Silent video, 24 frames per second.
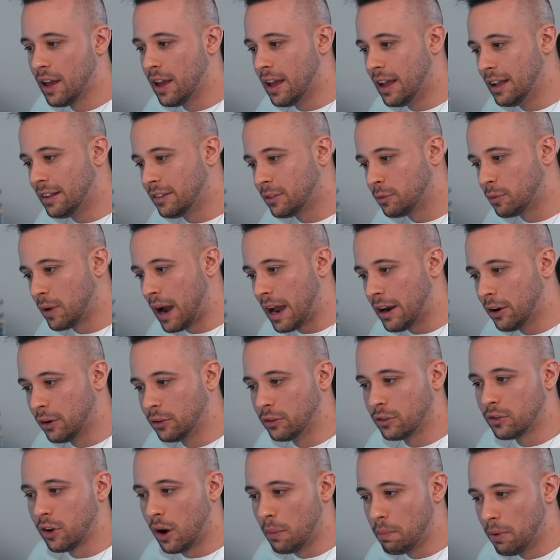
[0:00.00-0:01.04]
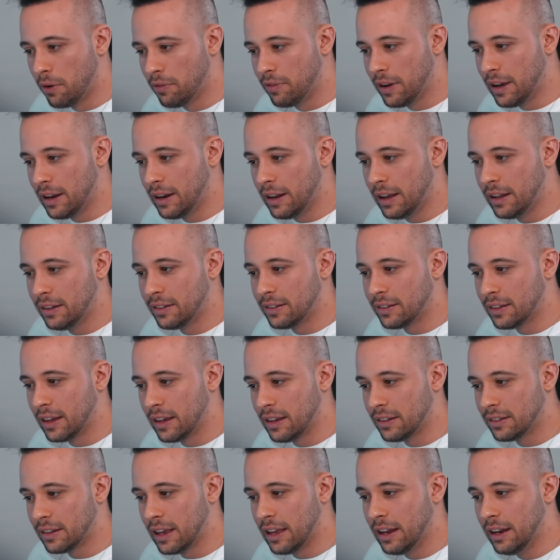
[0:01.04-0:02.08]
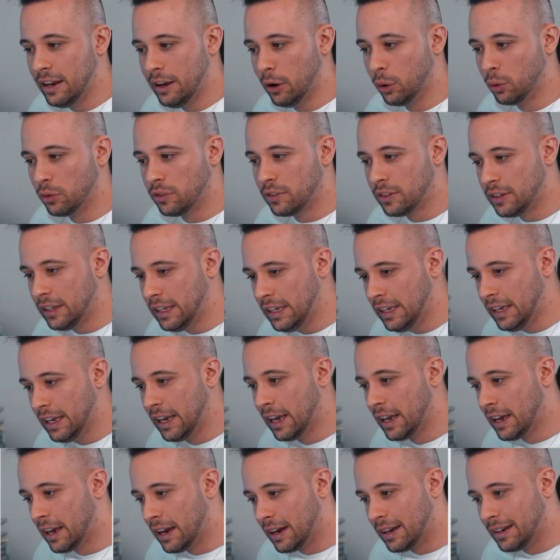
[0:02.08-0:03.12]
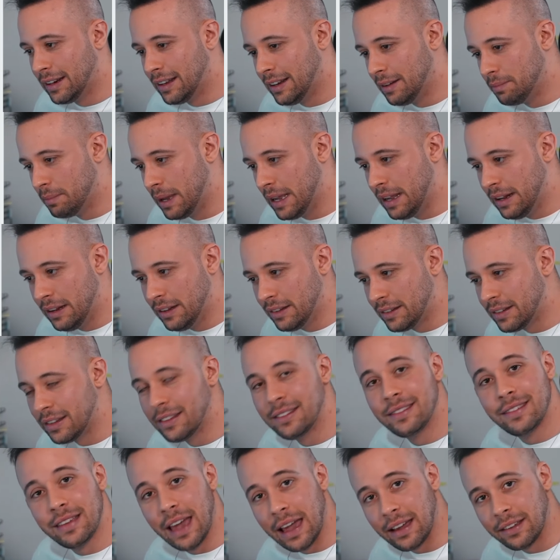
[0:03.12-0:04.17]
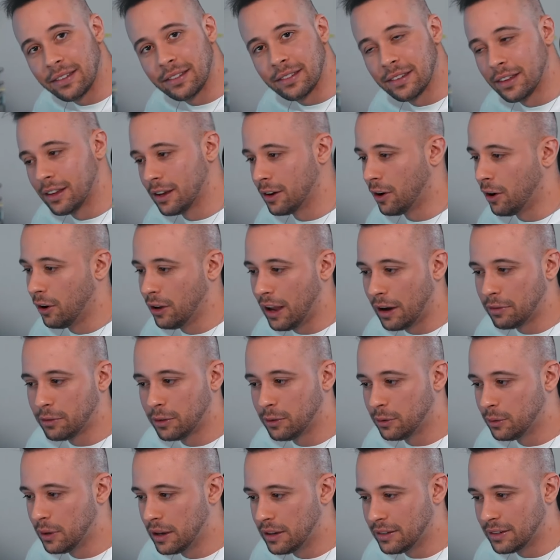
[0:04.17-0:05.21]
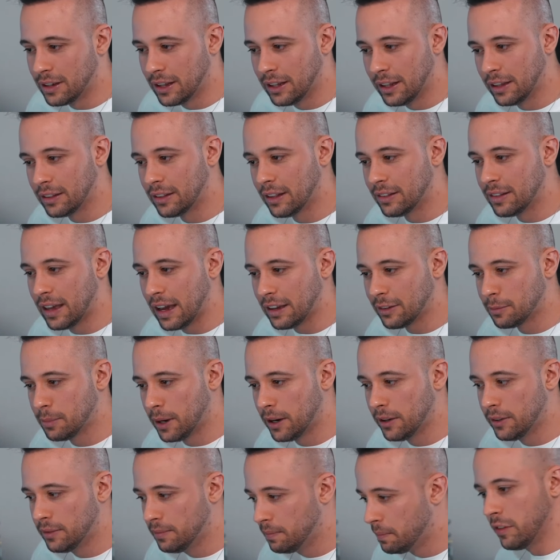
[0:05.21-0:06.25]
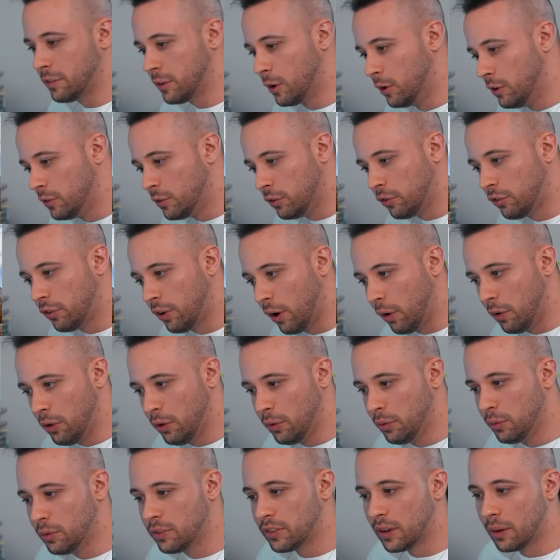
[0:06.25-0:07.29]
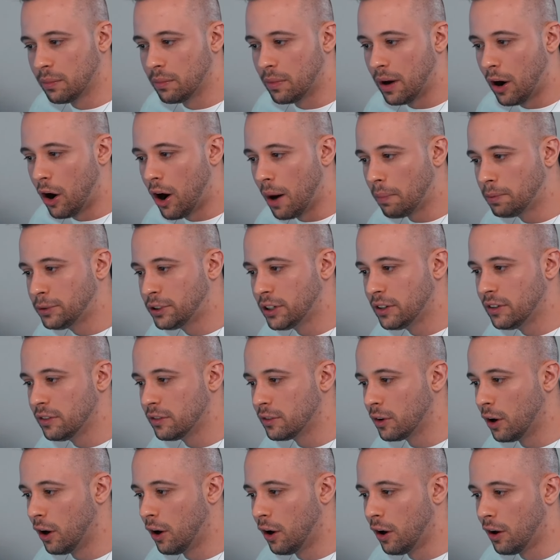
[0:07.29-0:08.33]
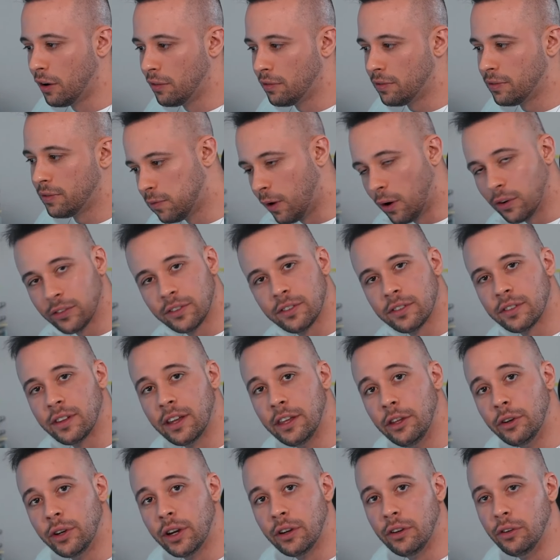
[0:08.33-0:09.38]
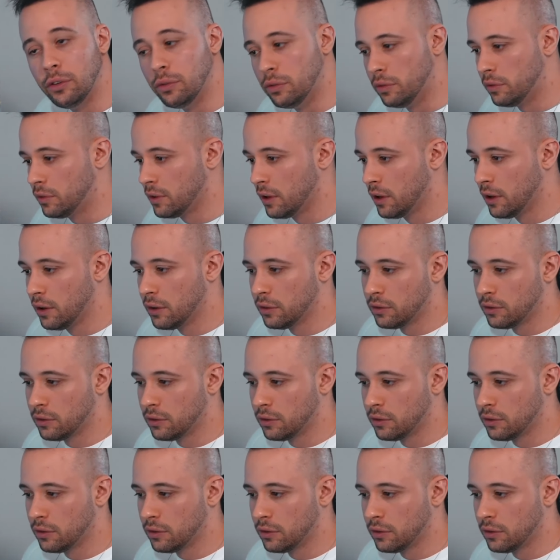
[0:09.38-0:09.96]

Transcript: It's right on top of it. It says a little T and it means text. All you have to do is click the text button. It's going to show you some options of fonts that you can use.